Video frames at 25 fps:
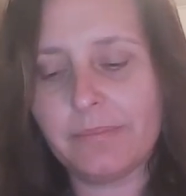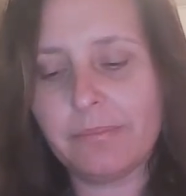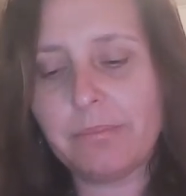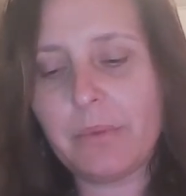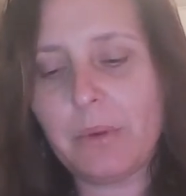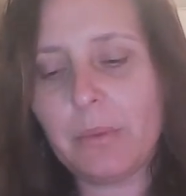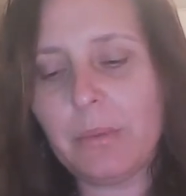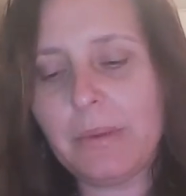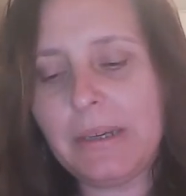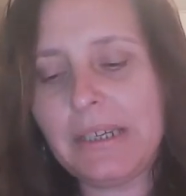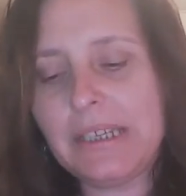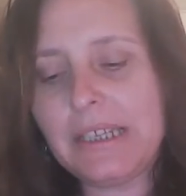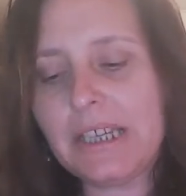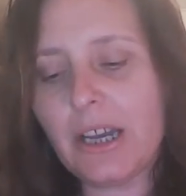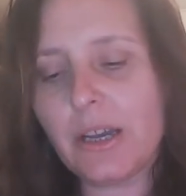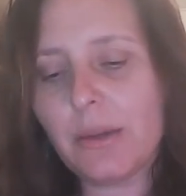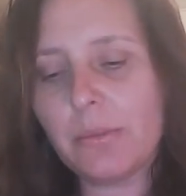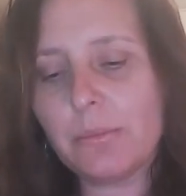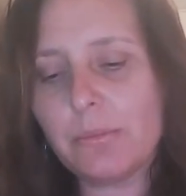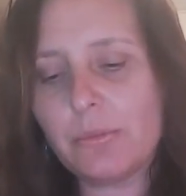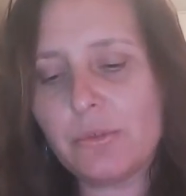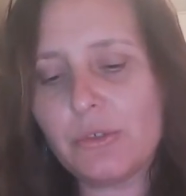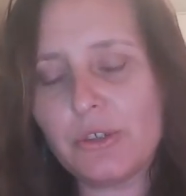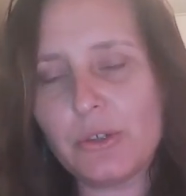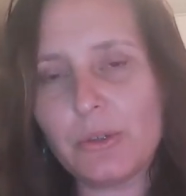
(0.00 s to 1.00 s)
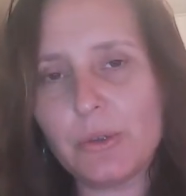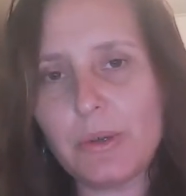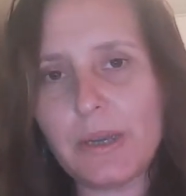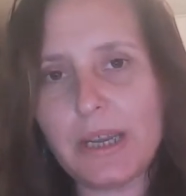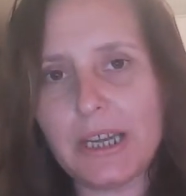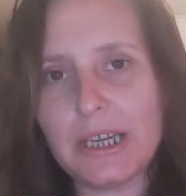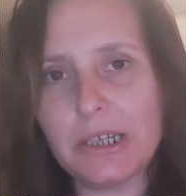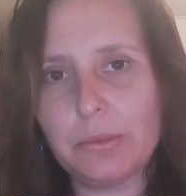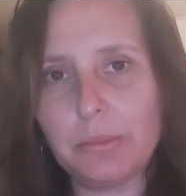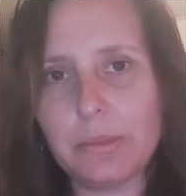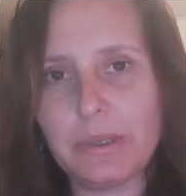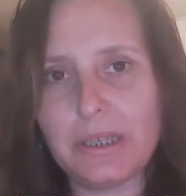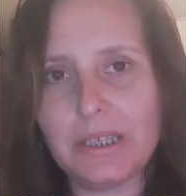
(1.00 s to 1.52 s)
But when it comes to
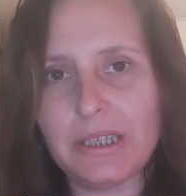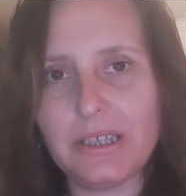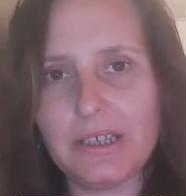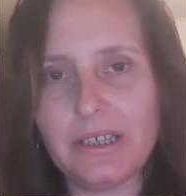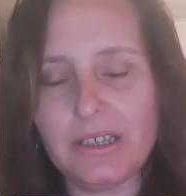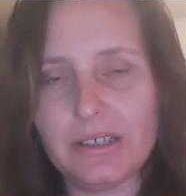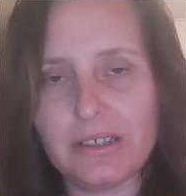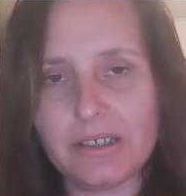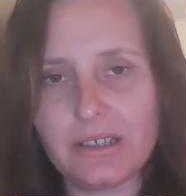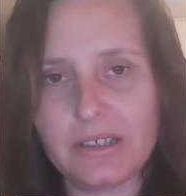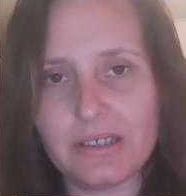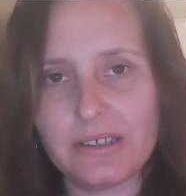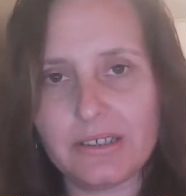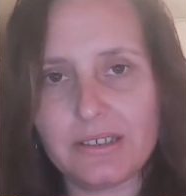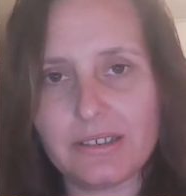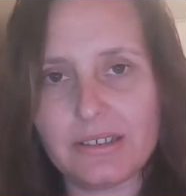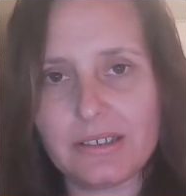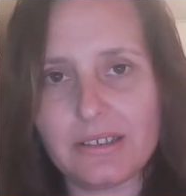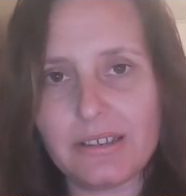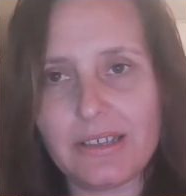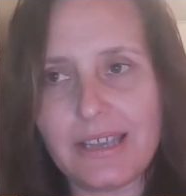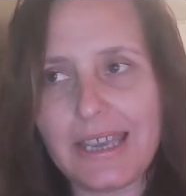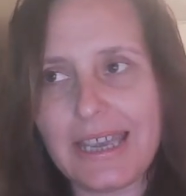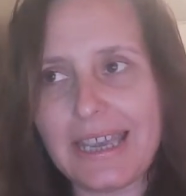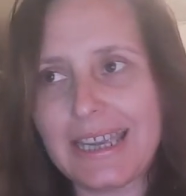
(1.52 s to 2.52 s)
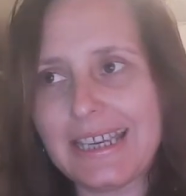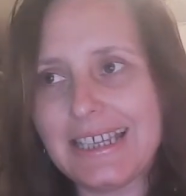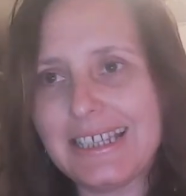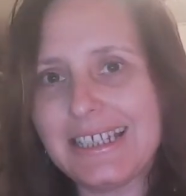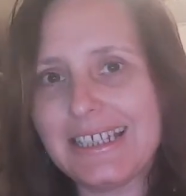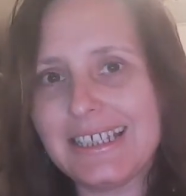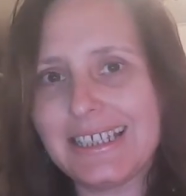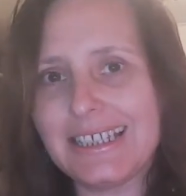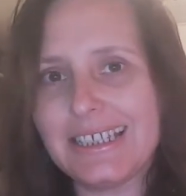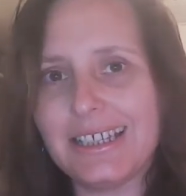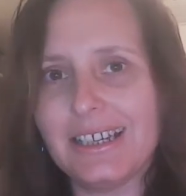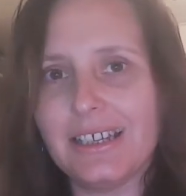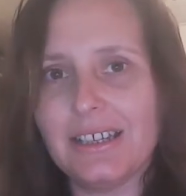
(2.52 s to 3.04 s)
helping others,
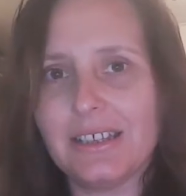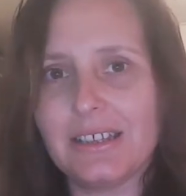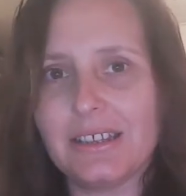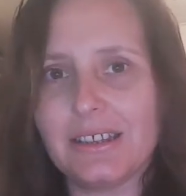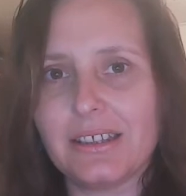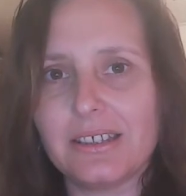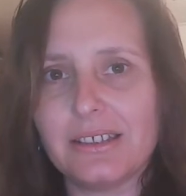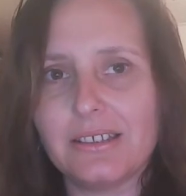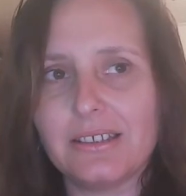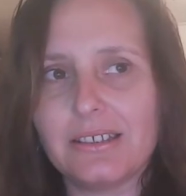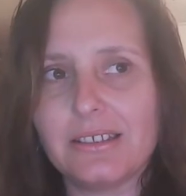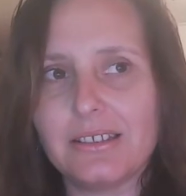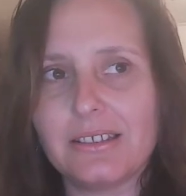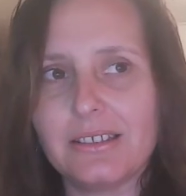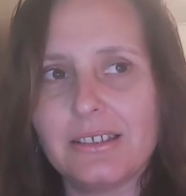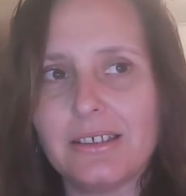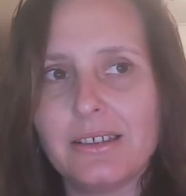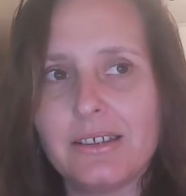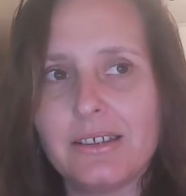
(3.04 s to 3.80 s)
aiding others,